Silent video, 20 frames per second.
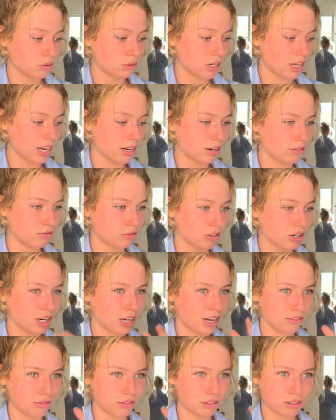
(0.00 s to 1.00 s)
kind of
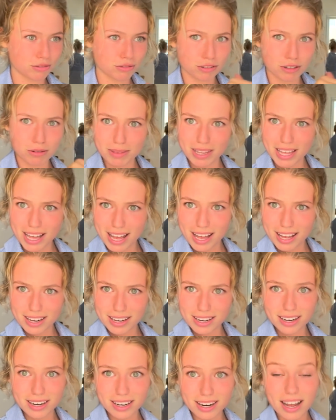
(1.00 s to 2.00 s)
recover from that,
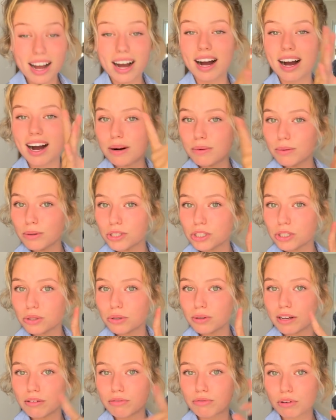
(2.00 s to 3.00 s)
I will
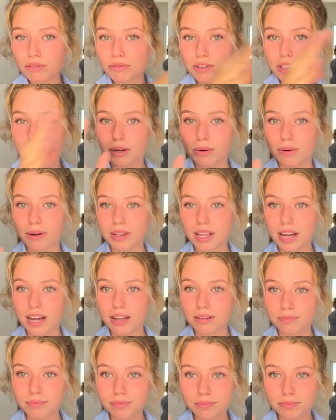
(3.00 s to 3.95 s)
do a full video on that.